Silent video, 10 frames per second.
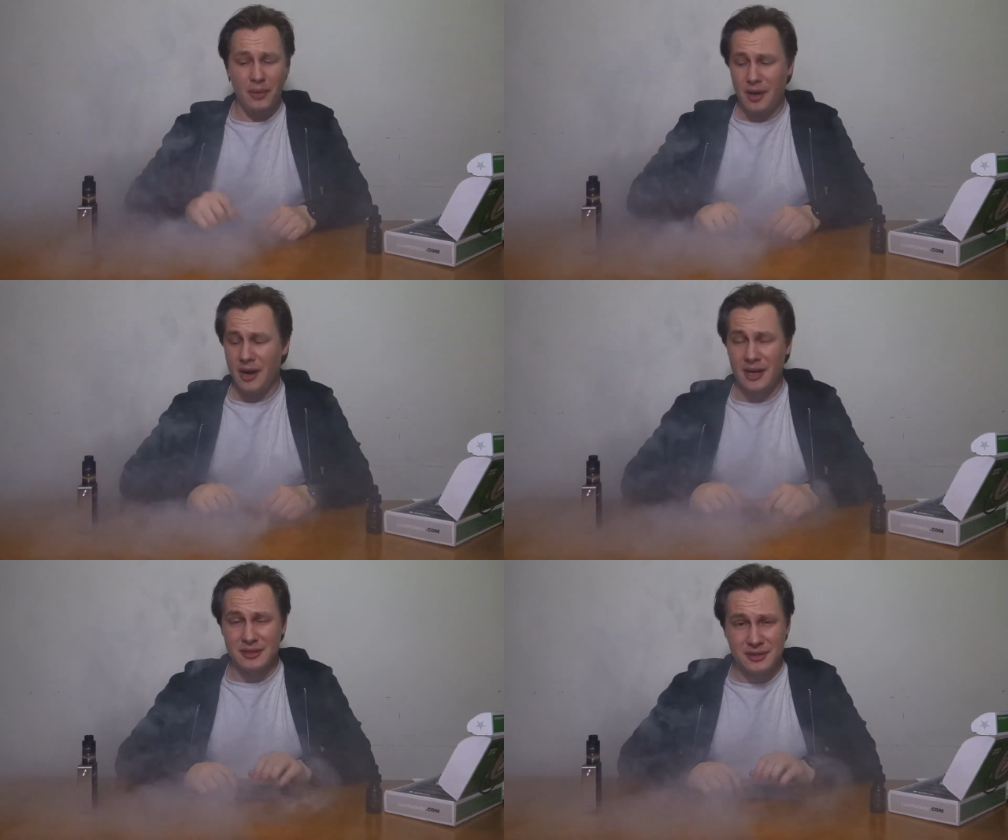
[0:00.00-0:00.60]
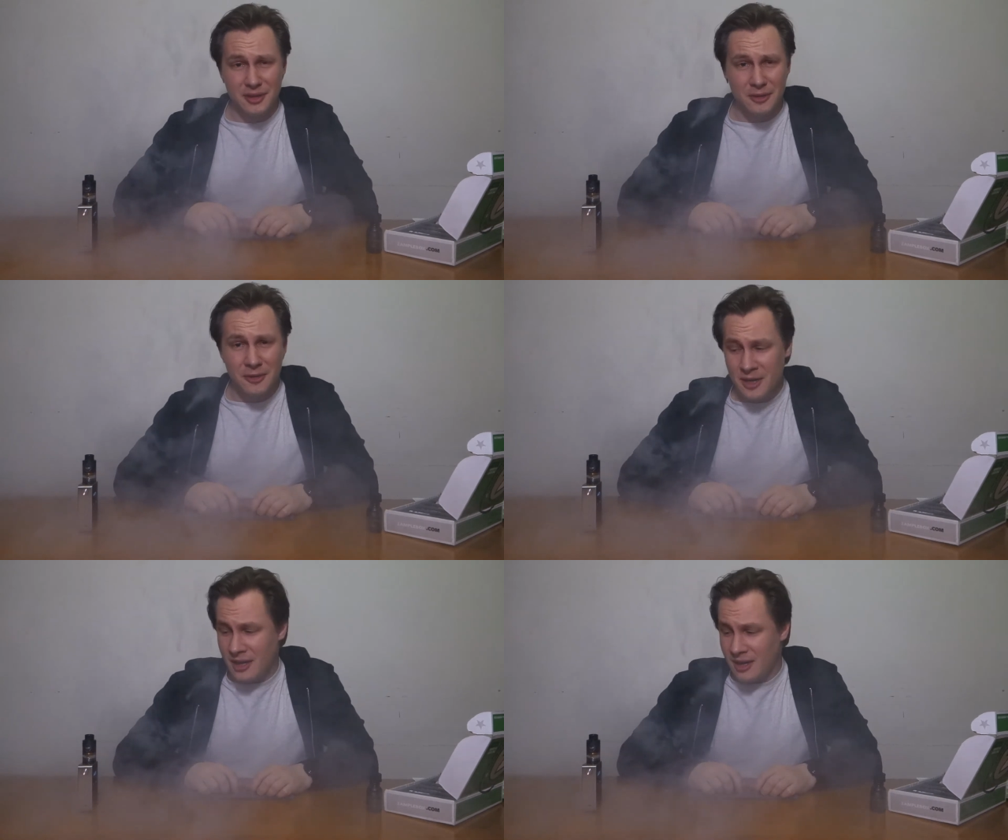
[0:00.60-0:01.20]
Alright, so
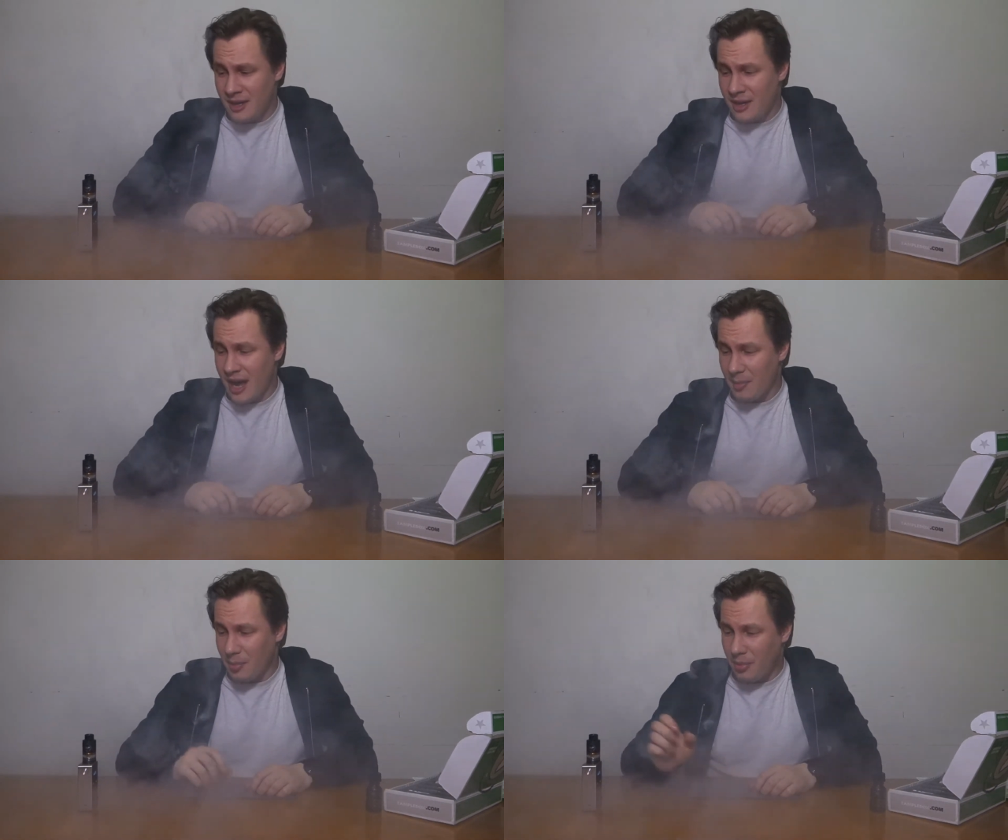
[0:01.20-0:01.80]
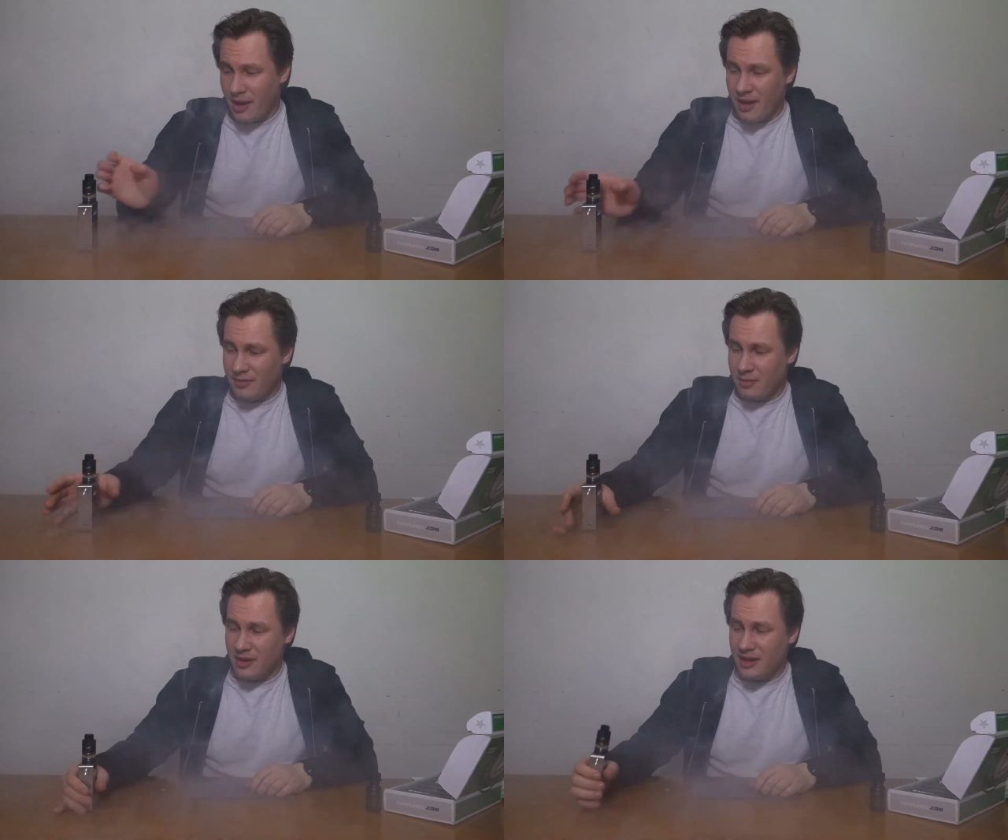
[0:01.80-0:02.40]
apple pie
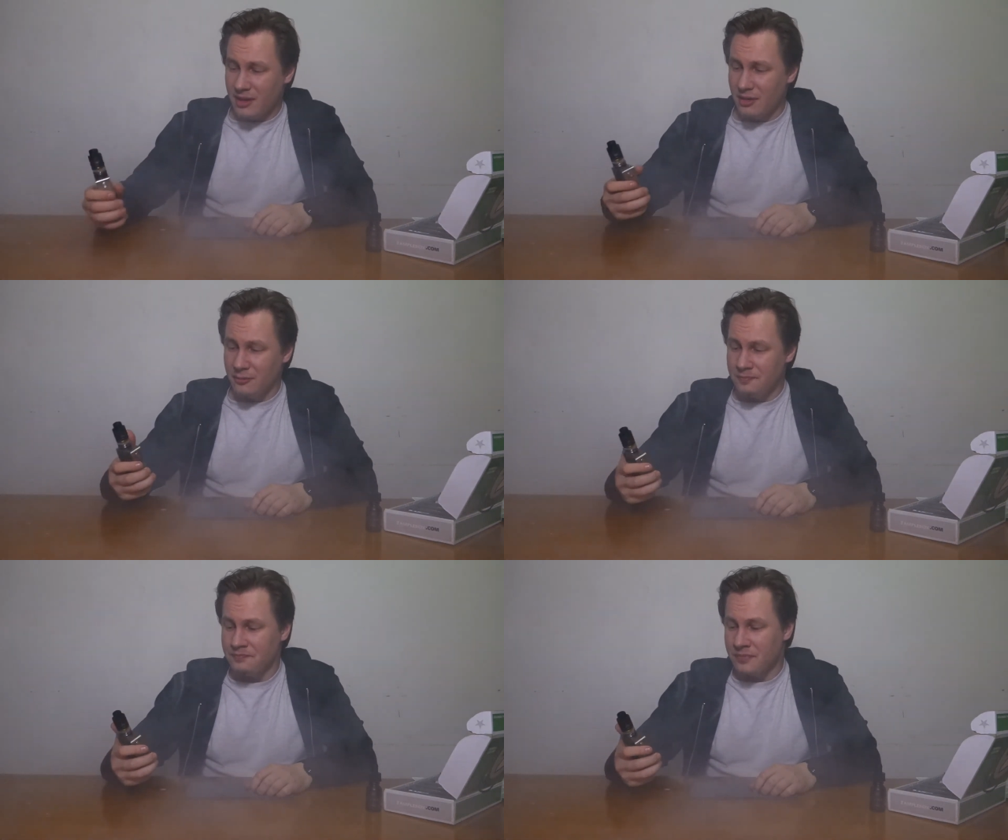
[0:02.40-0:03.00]
from Kilo.